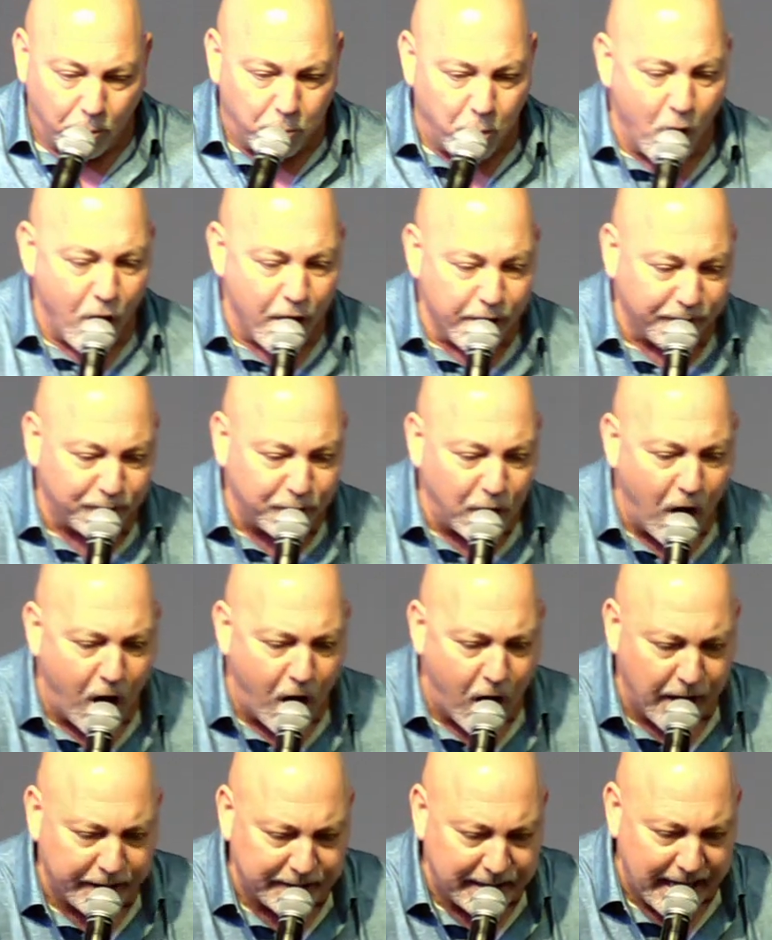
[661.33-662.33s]
Word of
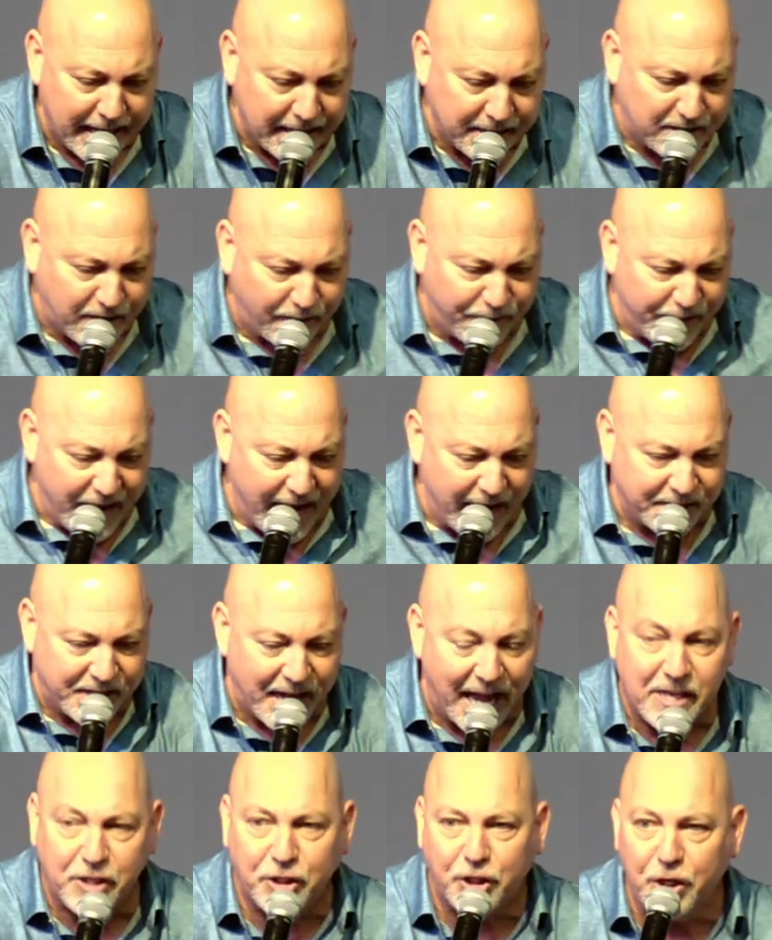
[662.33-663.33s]
God that is the
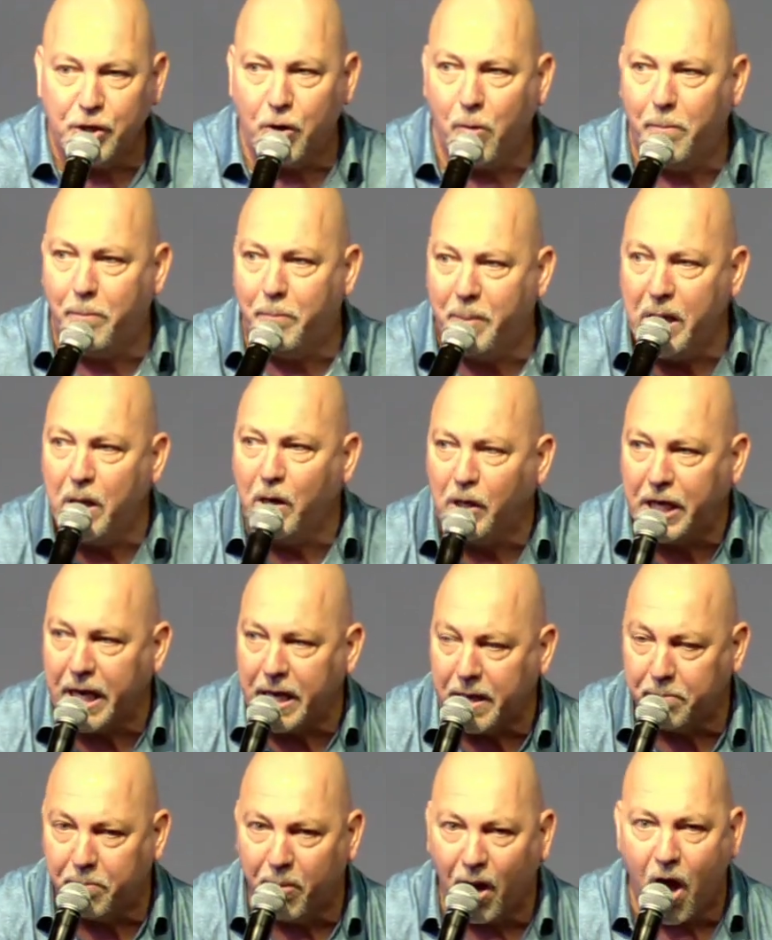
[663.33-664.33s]
foundational
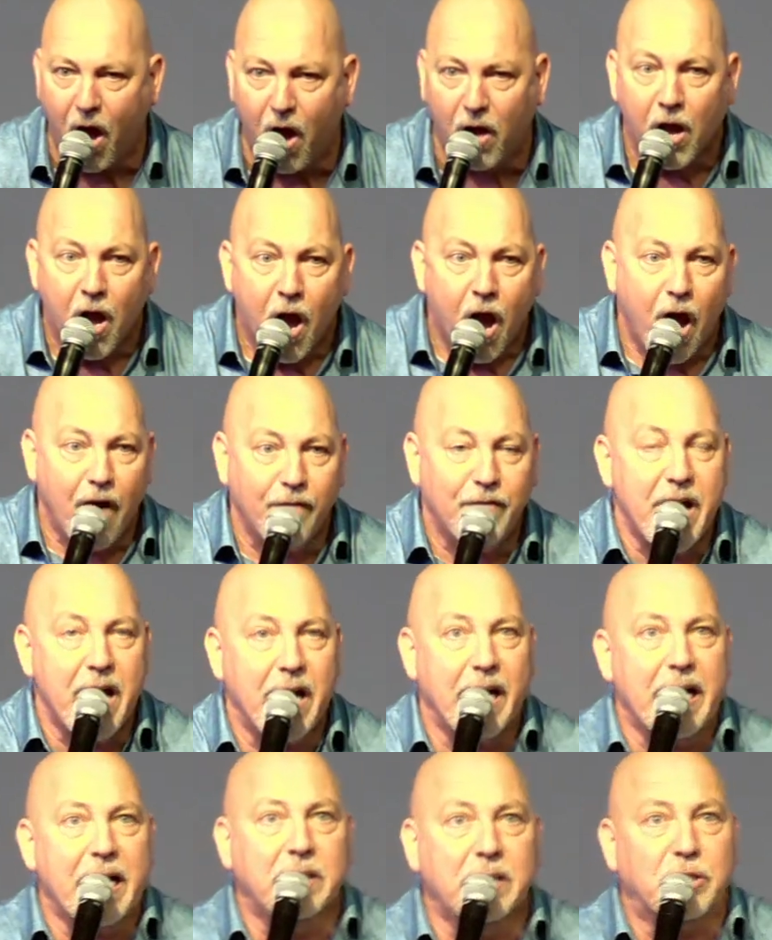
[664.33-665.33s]
building block of
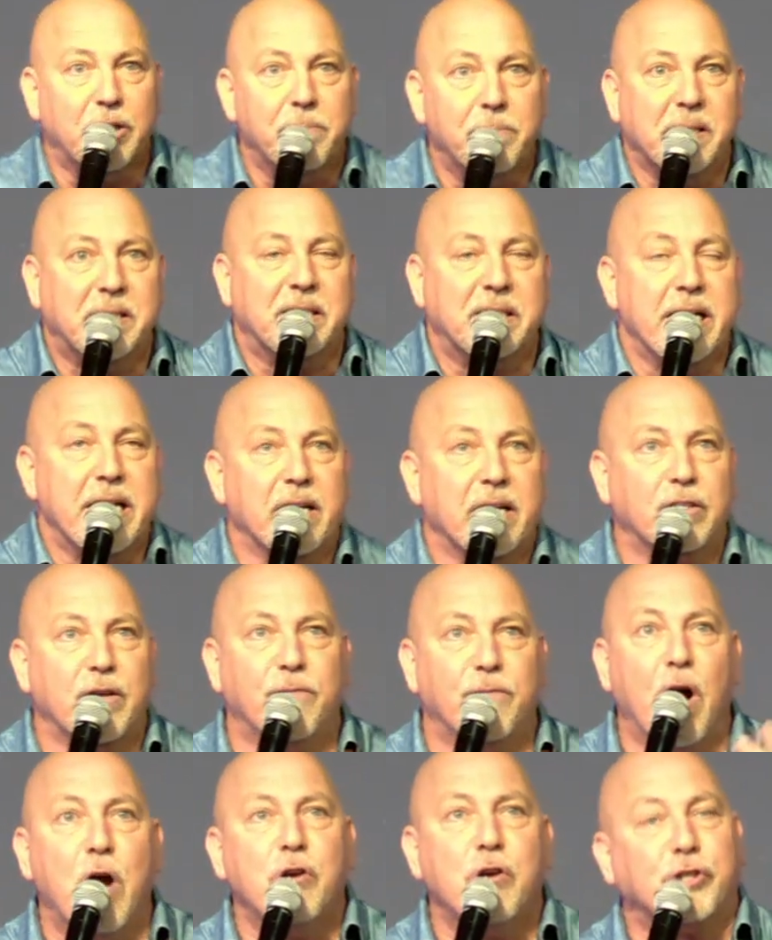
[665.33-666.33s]
our intimacy and
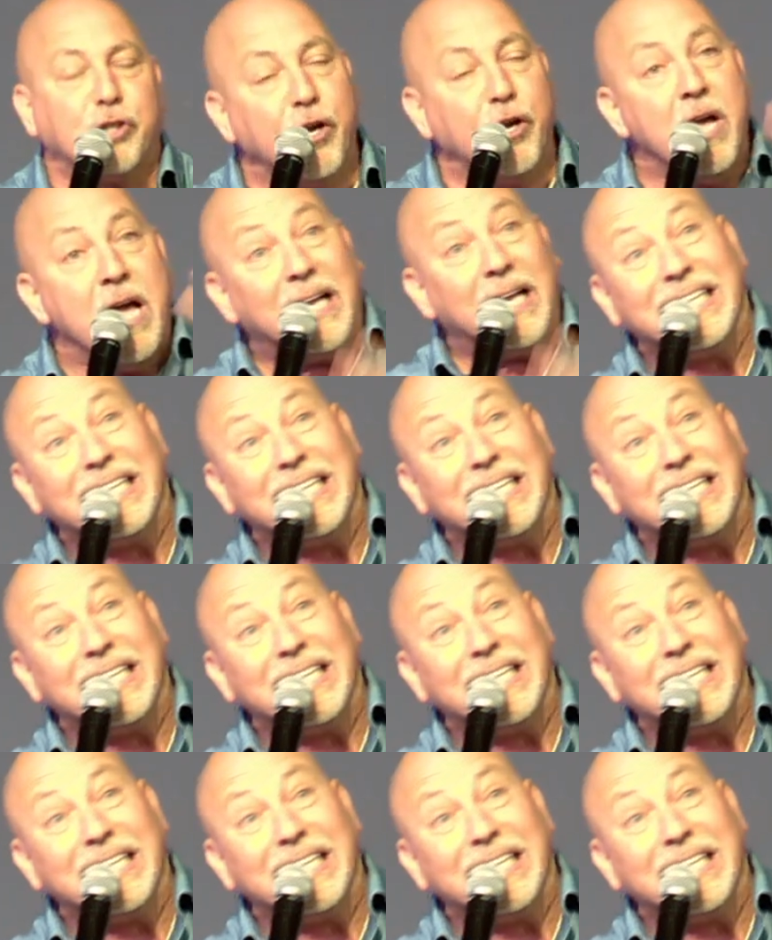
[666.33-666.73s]
devotion,